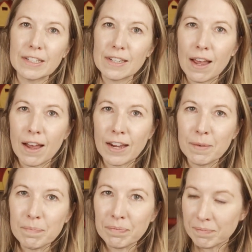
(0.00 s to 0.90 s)
in
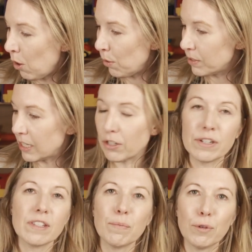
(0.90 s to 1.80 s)
Time, a whole
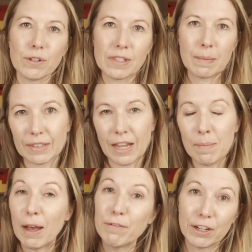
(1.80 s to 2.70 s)
series of books
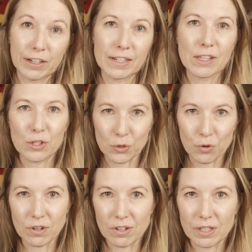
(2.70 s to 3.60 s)
about various
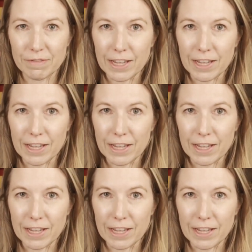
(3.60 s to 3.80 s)
historical